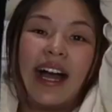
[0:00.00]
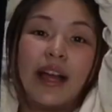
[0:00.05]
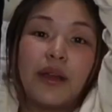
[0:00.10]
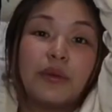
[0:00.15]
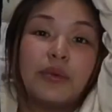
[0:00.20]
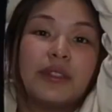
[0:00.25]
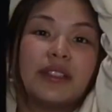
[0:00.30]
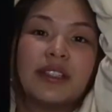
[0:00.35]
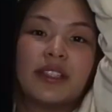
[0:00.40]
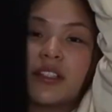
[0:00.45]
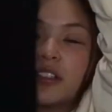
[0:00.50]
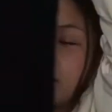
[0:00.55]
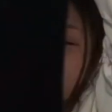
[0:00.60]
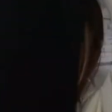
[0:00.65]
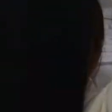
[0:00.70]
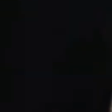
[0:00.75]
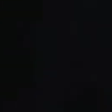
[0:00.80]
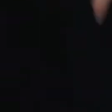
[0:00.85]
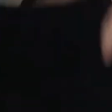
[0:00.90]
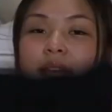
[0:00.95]
i will literally
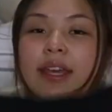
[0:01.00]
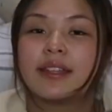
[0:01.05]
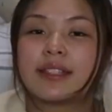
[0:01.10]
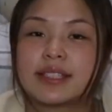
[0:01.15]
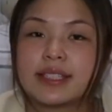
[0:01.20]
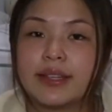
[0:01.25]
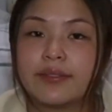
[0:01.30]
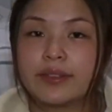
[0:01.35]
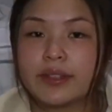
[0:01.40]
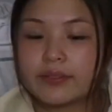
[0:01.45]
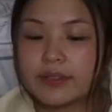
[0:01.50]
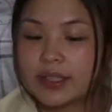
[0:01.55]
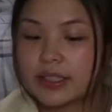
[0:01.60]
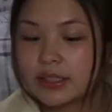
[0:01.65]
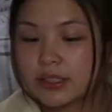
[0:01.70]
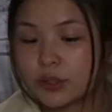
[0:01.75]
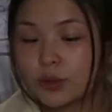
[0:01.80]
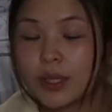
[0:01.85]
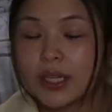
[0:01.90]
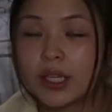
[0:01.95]
go get seven of
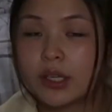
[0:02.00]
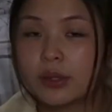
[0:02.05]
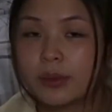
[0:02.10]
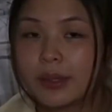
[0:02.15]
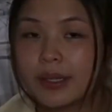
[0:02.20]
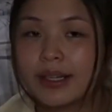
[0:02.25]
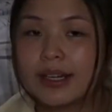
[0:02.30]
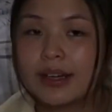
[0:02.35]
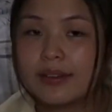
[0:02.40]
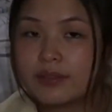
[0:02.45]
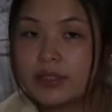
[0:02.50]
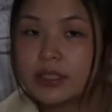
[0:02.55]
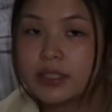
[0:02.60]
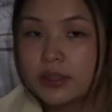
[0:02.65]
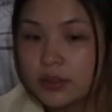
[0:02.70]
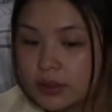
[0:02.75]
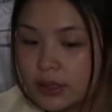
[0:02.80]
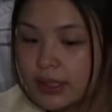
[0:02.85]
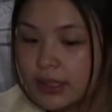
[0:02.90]
these so i could wear every single